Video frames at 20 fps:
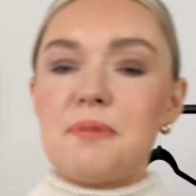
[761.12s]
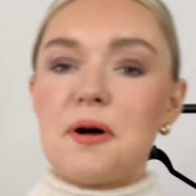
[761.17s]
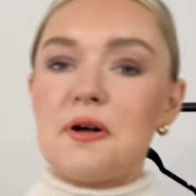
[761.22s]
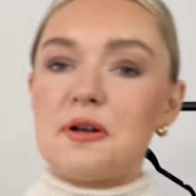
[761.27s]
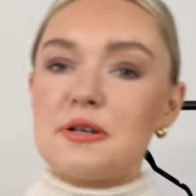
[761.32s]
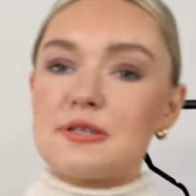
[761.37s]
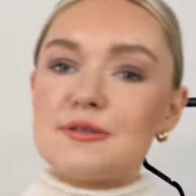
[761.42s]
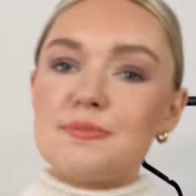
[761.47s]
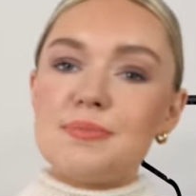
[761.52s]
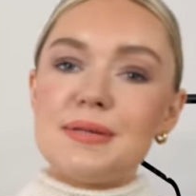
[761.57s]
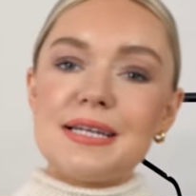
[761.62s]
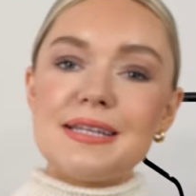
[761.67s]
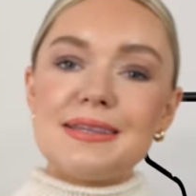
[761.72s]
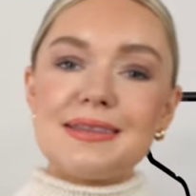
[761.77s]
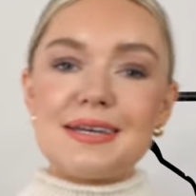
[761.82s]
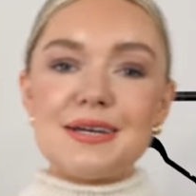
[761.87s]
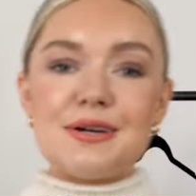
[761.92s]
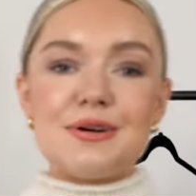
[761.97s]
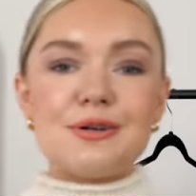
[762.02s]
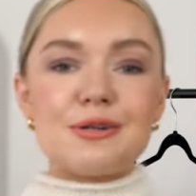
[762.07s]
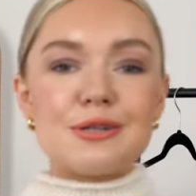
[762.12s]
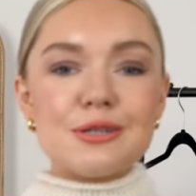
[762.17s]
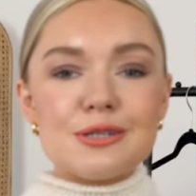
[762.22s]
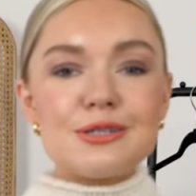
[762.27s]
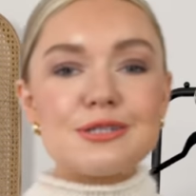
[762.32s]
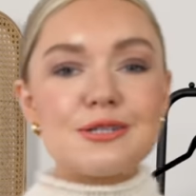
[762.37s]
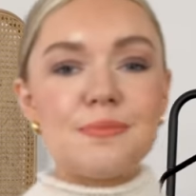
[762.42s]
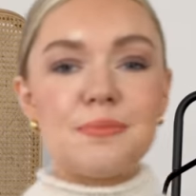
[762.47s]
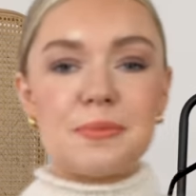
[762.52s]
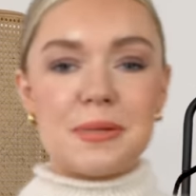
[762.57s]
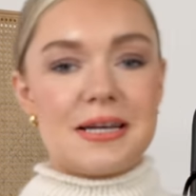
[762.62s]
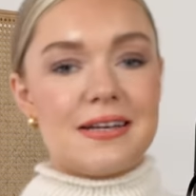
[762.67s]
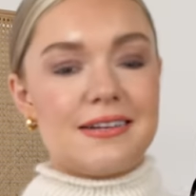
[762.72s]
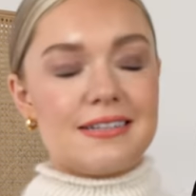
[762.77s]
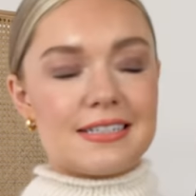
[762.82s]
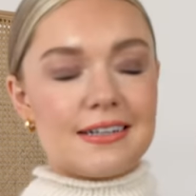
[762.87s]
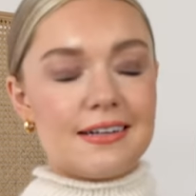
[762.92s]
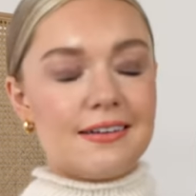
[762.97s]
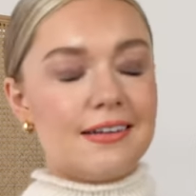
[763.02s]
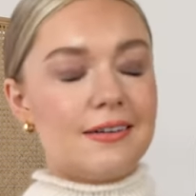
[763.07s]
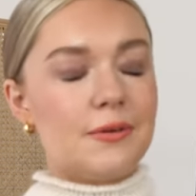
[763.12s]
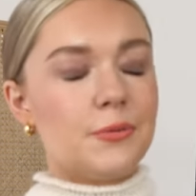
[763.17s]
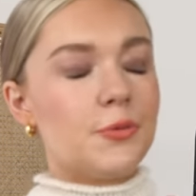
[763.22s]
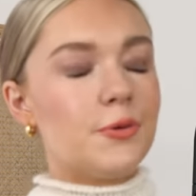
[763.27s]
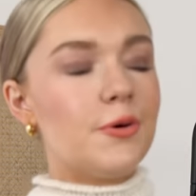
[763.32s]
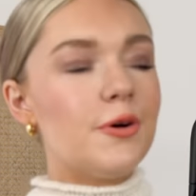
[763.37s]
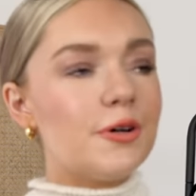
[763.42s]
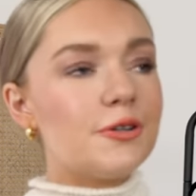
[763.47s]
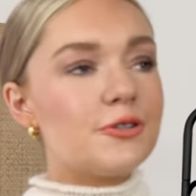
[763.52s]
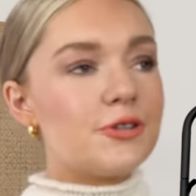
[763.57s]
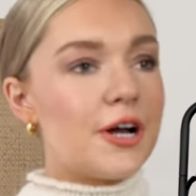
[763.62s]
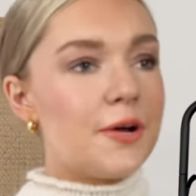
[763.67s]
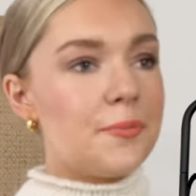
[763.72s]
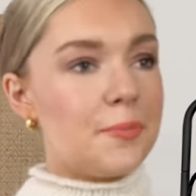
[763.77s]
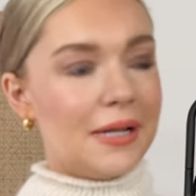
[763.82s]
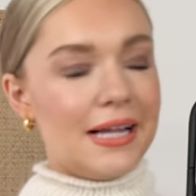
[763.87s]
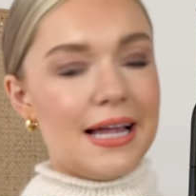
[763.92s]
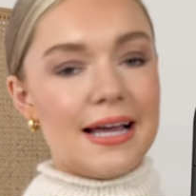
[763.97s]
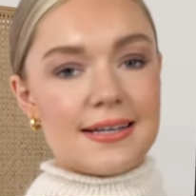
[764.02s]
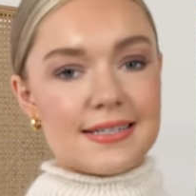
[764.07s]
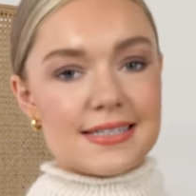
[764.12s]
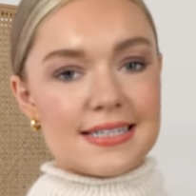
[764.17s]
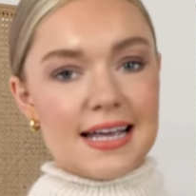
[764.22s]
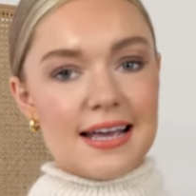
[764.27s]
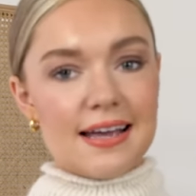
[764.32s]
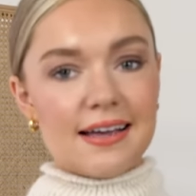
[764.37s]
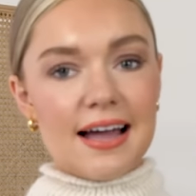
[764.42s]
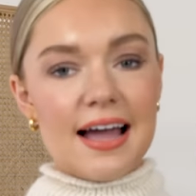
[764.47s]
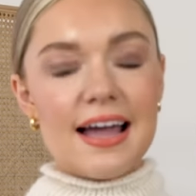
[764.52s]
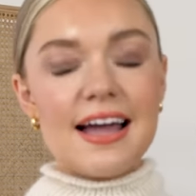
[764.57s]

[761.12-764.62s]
possibly the ultimate wardrobe classic.